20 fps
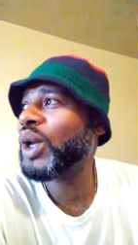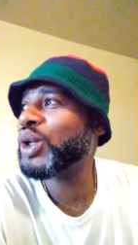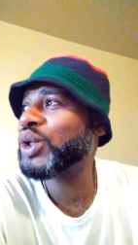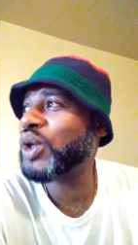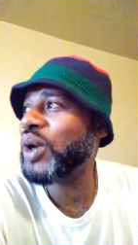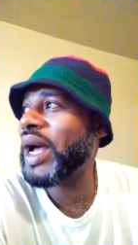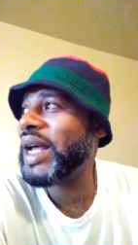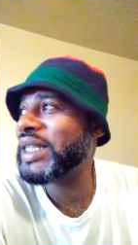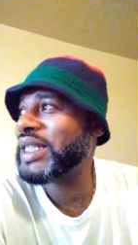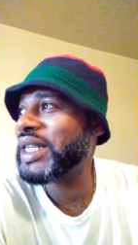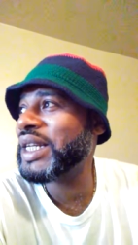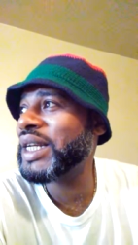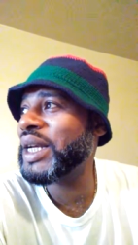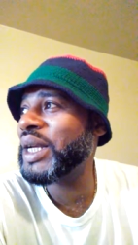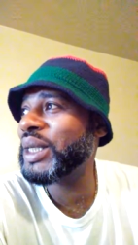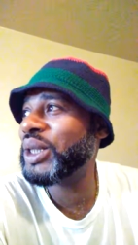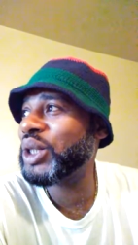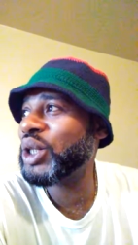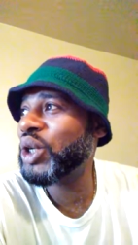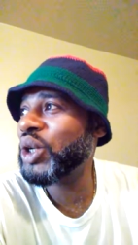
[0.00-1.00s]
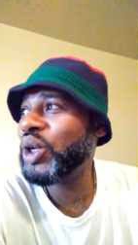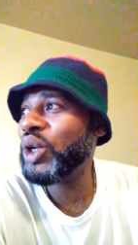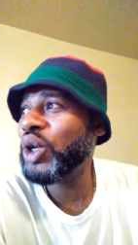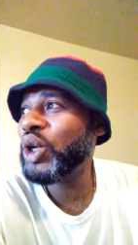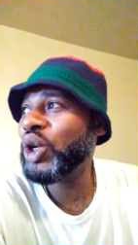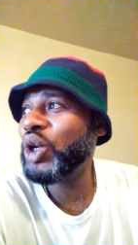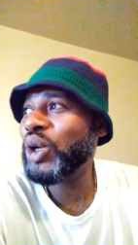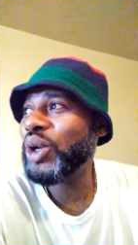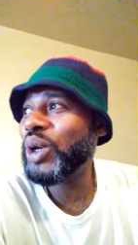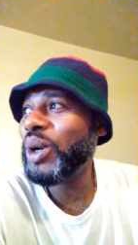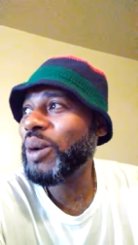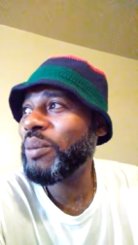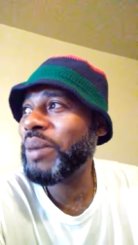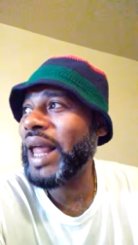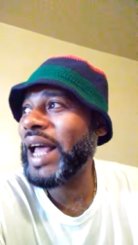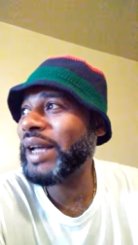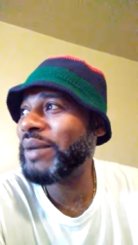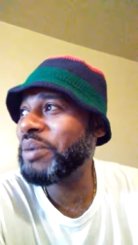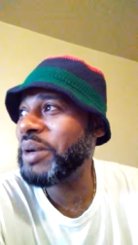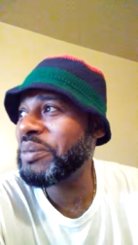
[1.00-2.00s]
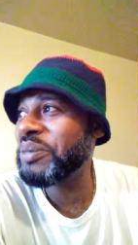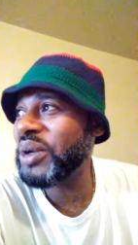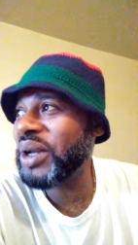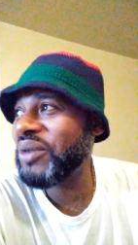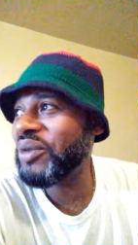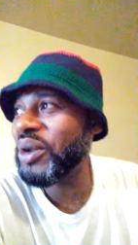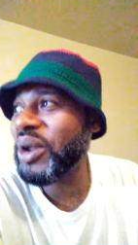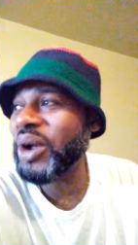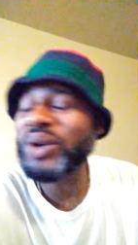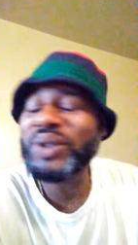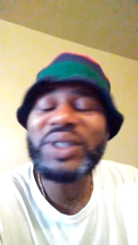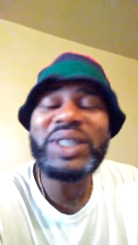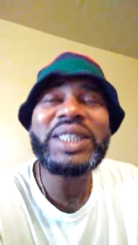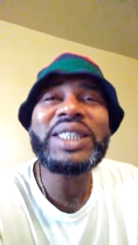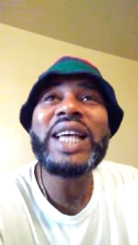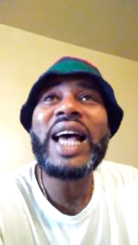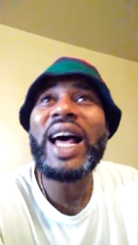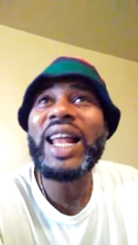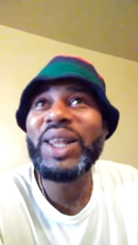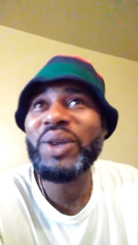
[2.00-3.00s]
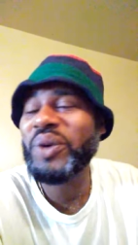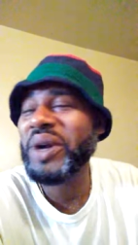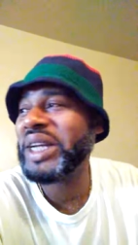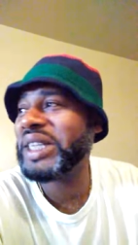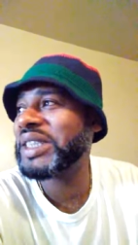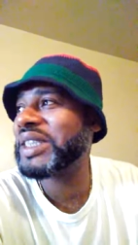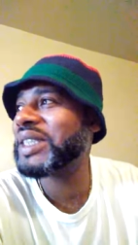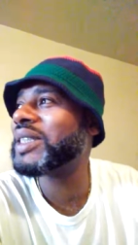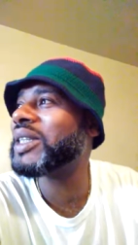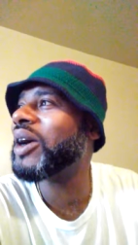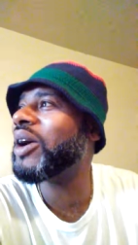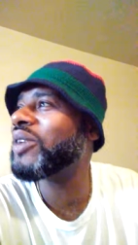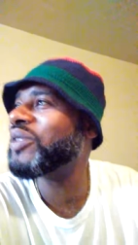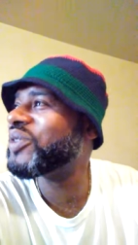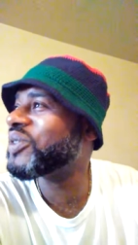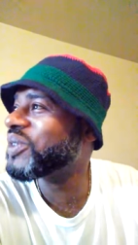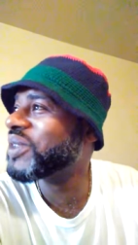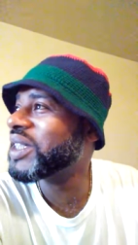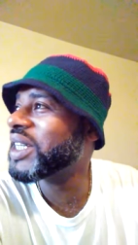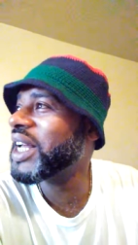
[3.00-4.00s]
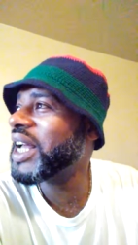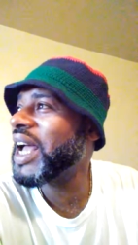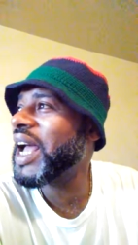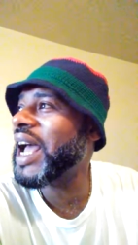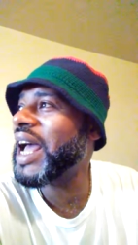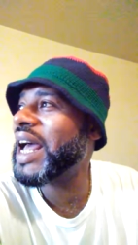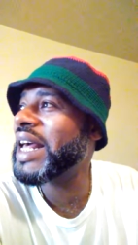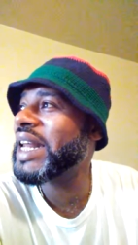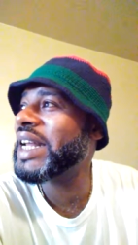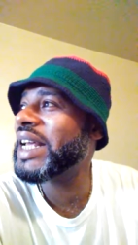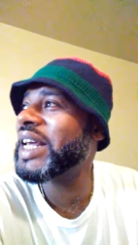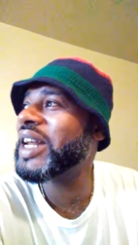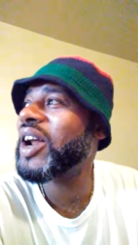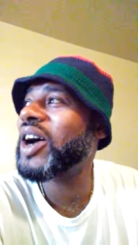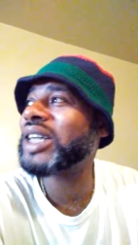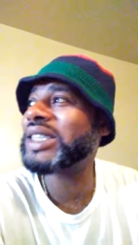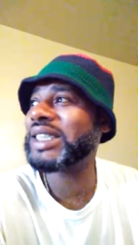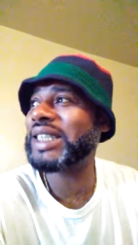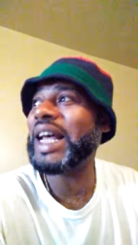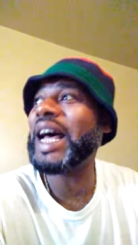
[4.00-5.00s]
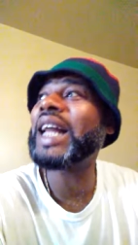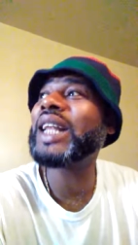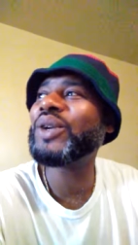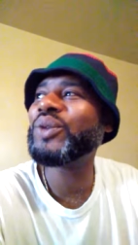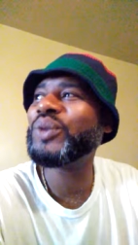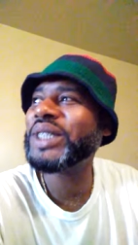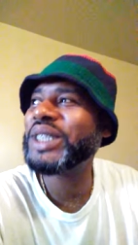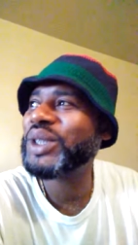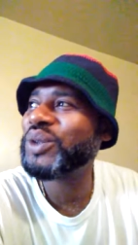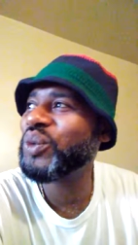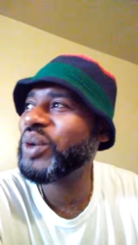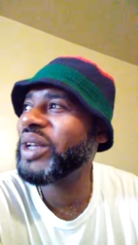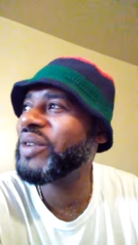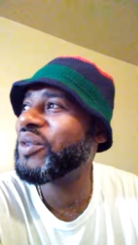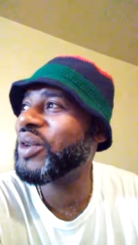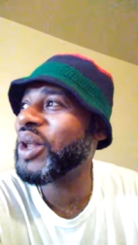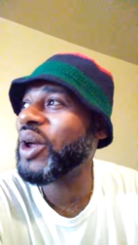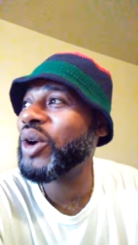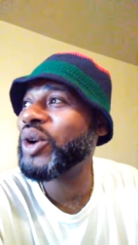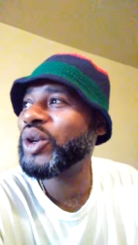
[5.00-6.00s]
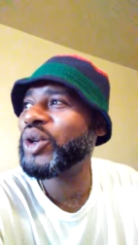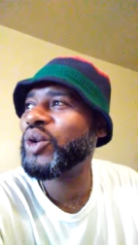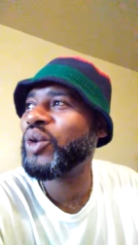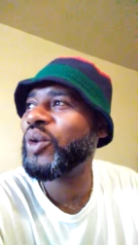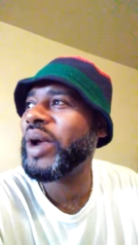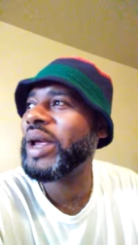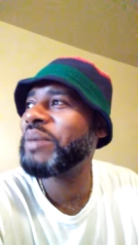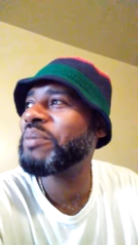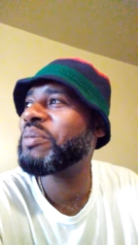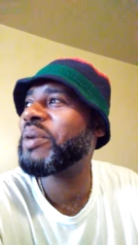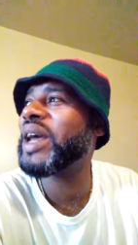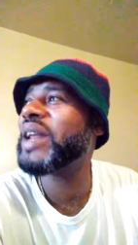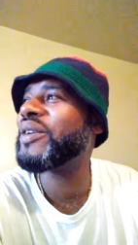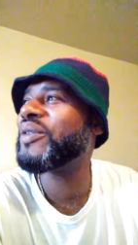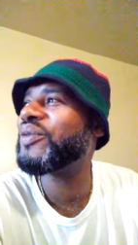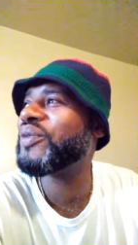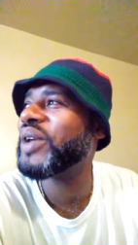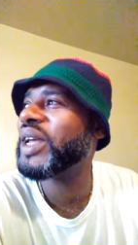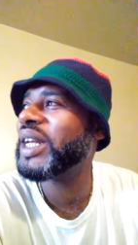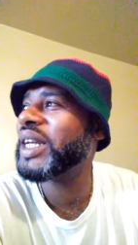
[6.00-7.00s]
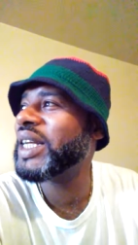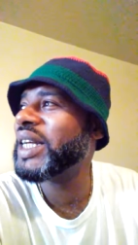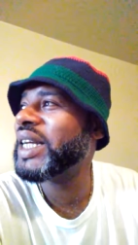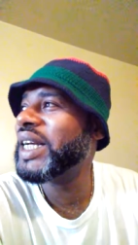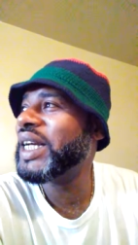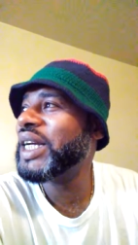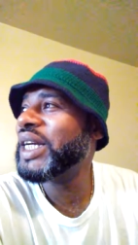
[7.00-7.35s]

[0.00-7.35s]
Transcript: So, as it is, black people have learned to tolerate stuff. And in our tolerance, we've learned great benefit.